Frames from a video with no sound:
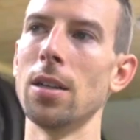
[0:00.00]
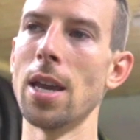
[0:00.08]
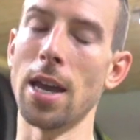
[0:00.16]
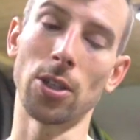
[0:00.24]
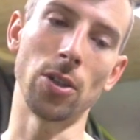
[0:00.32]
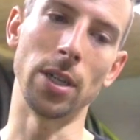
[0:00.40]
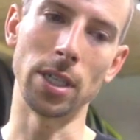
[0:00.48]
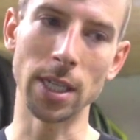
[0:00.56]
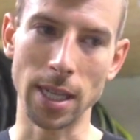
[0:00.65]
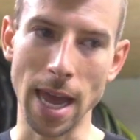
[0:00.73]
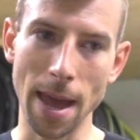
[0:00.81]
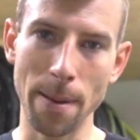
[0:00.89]
Yeah, so I
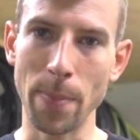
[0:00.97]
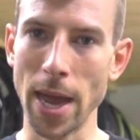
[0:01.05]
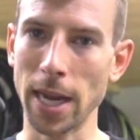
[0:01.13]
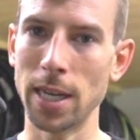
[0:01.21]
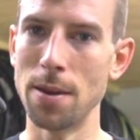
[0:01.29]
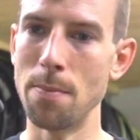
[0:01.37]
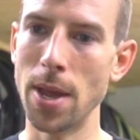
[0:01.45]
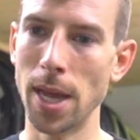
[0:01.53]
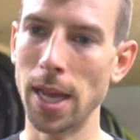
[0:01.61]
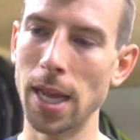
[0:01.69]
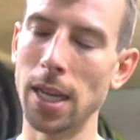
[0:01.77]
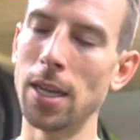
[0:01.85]
did that back in
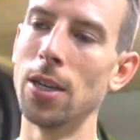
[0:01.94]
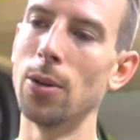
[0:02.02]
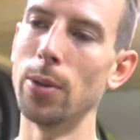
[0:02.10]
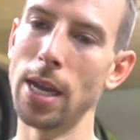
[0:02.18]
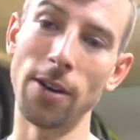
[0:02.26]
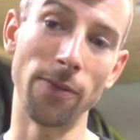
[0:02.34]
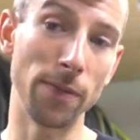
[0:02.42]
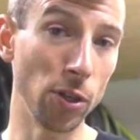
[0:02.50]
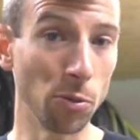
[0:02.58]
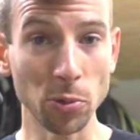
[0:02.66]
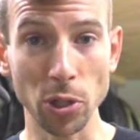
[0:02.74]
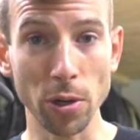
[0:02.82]
May. We had a
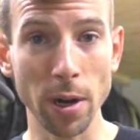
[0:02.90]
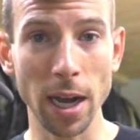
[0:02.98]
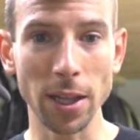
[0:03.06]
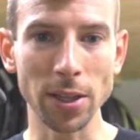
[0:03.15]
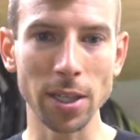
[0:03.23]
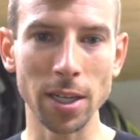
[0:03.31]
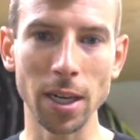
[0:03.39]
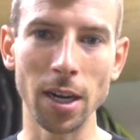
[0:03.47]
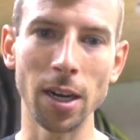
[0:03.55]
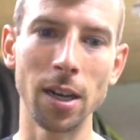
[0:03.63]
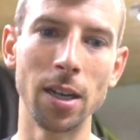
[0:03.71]
film crew out there,